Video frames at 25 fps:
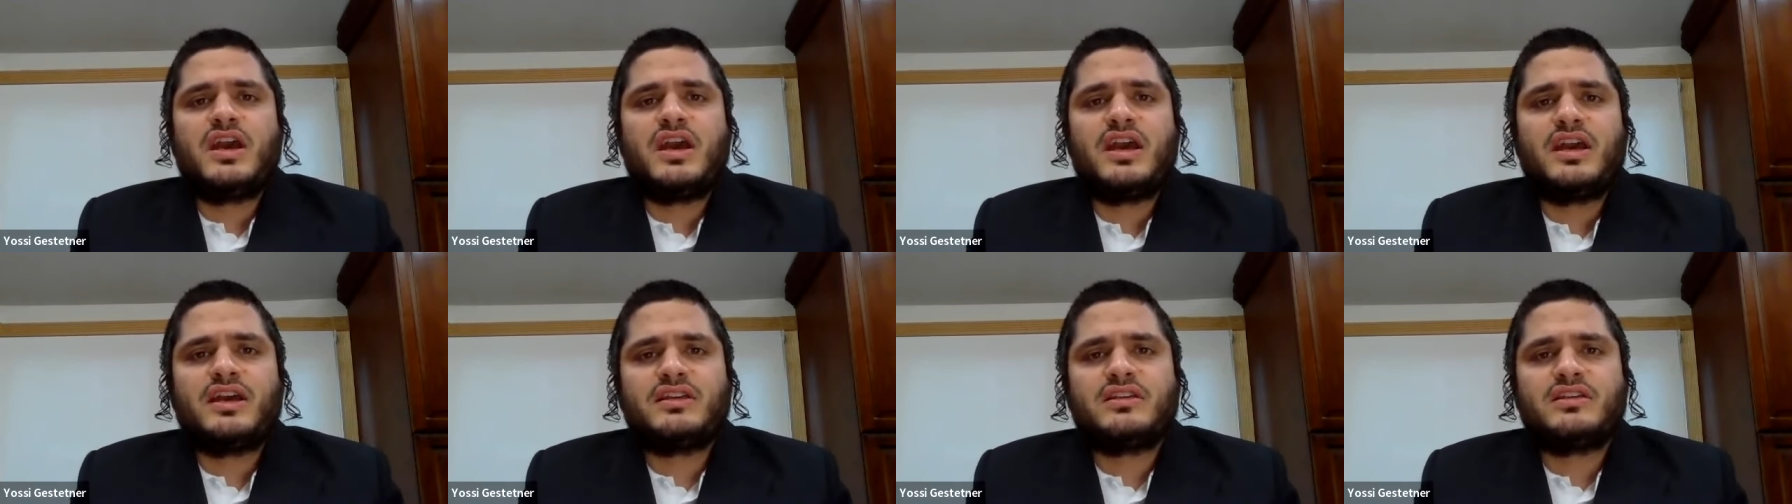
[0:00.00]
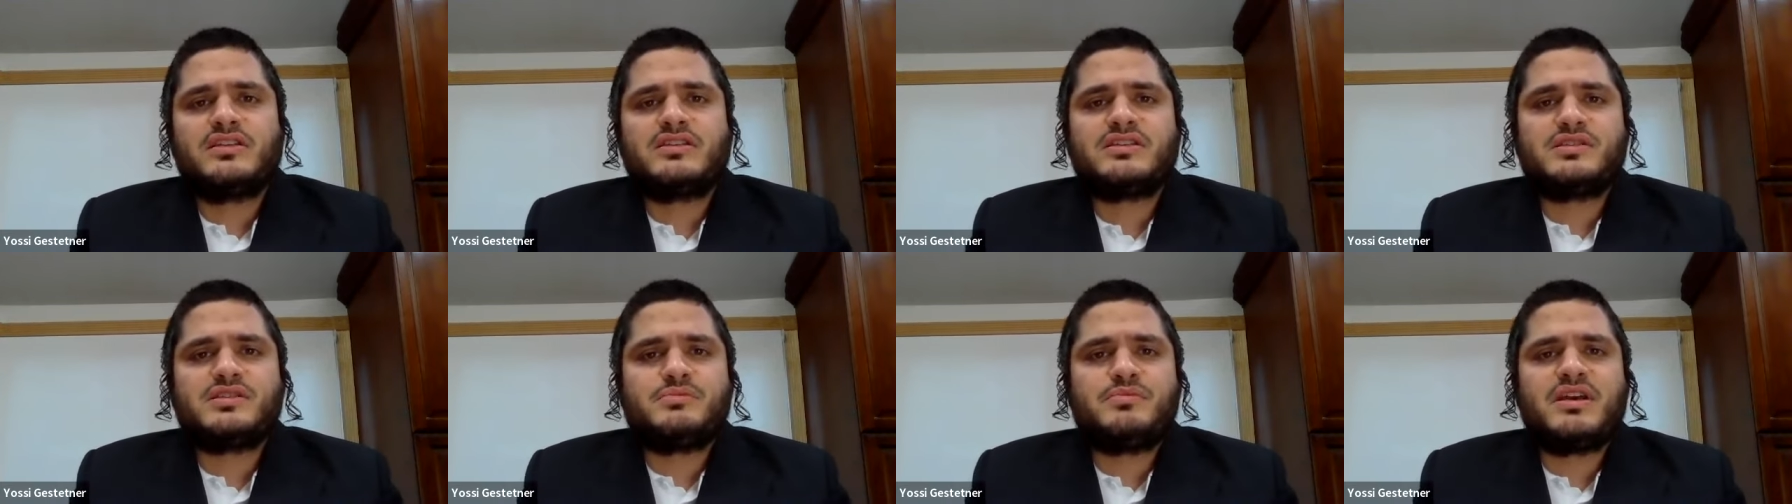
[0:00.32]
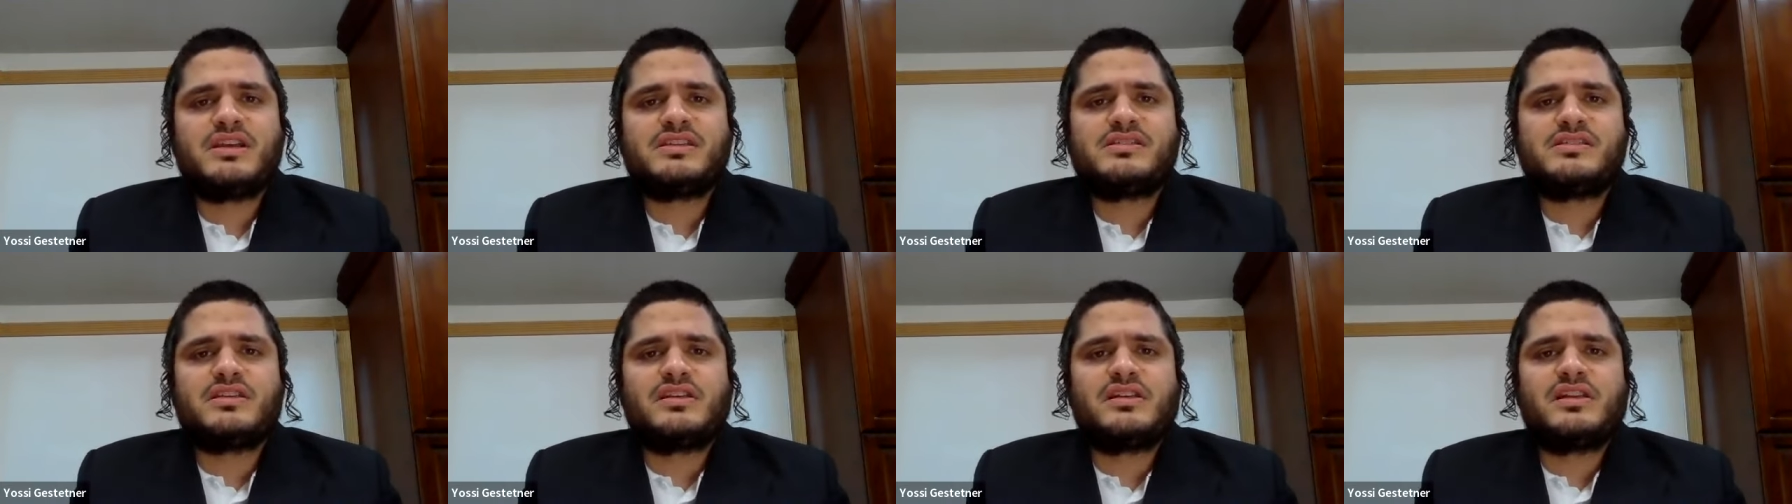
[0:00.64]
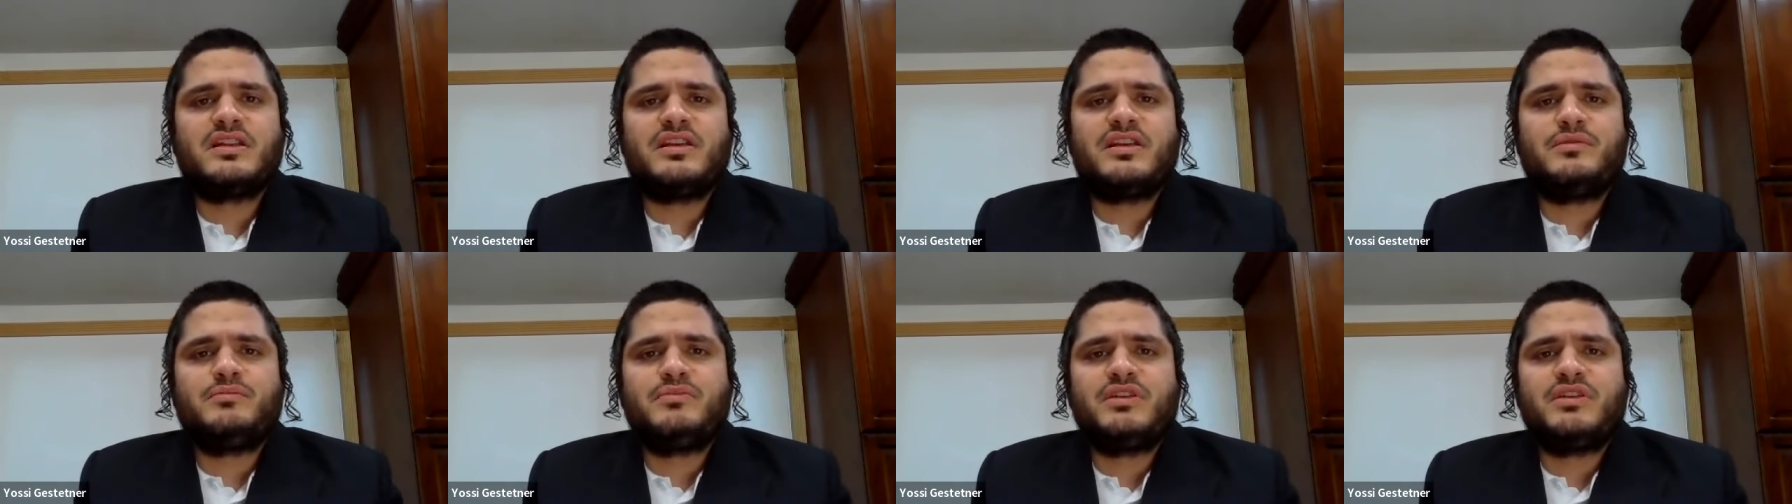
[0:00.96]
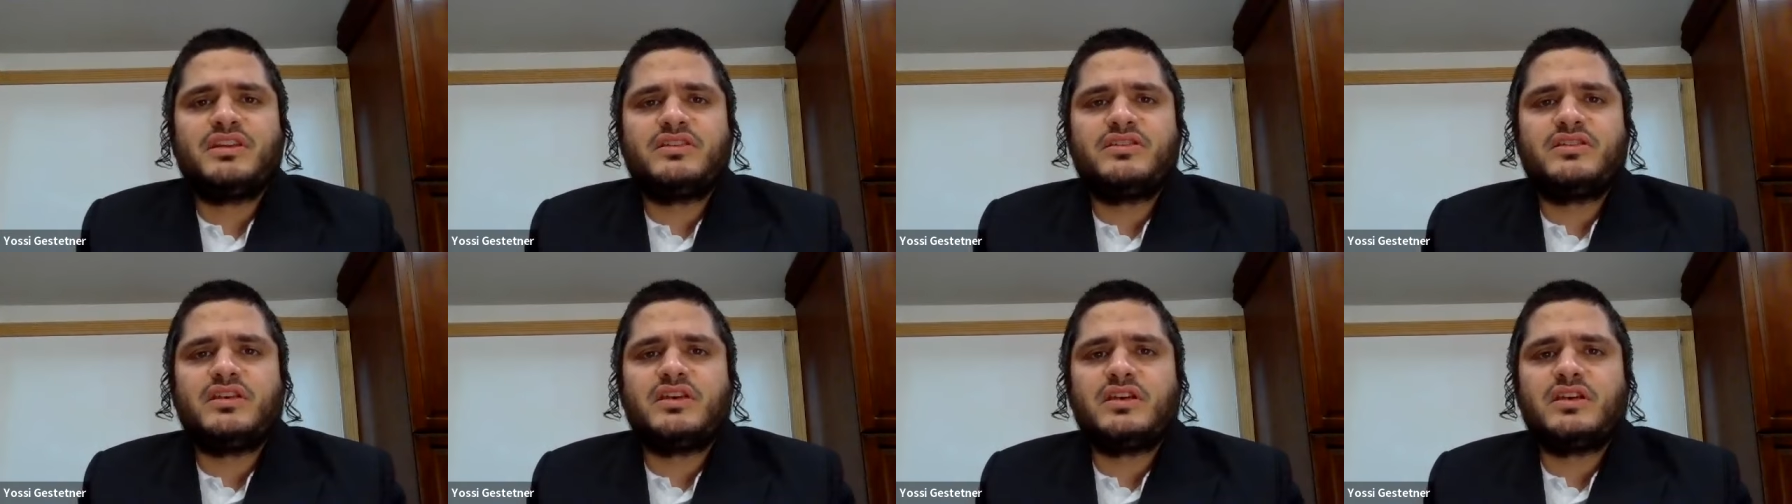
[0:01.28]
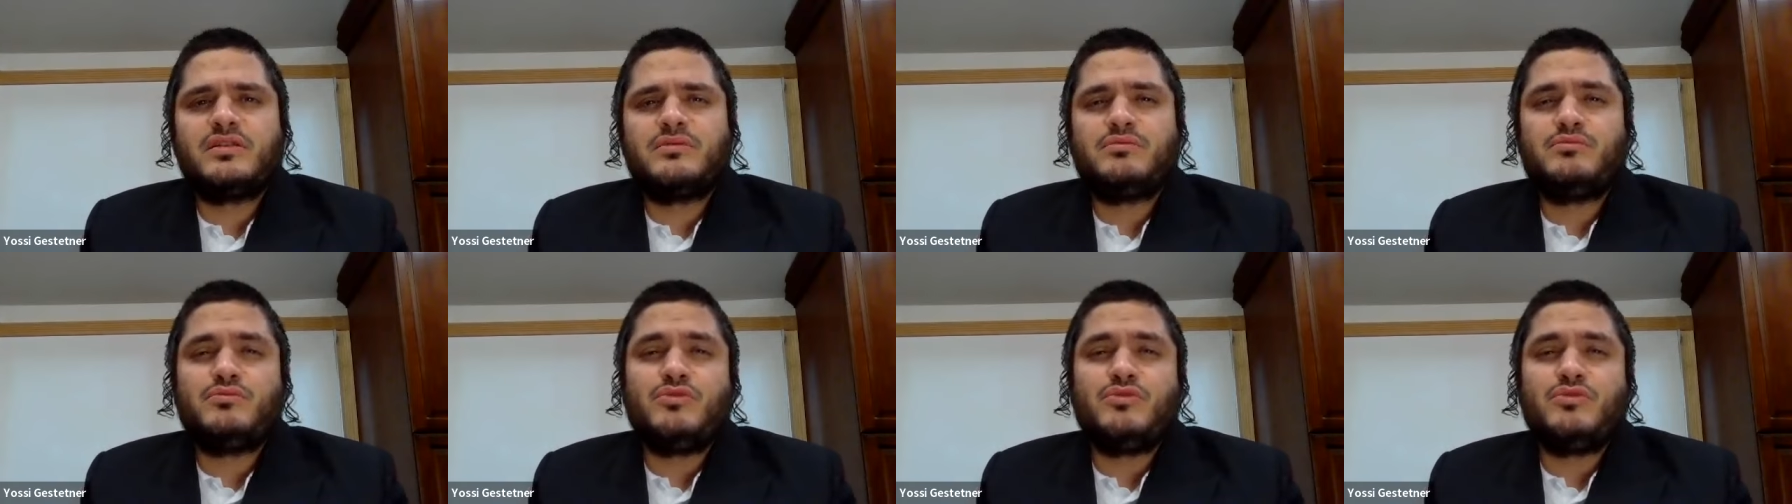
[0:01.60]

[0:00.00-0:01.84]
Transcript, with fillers: and it's basically a media,